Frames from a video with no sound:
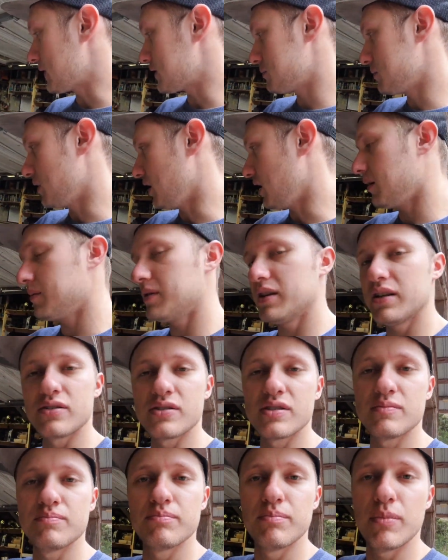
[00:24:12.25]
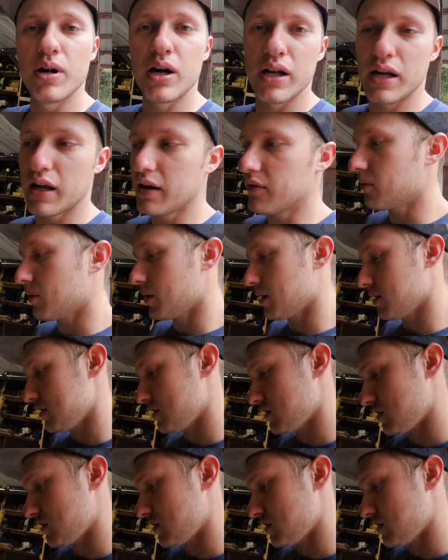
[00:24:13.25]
There's, I mean, there's mud everywhere.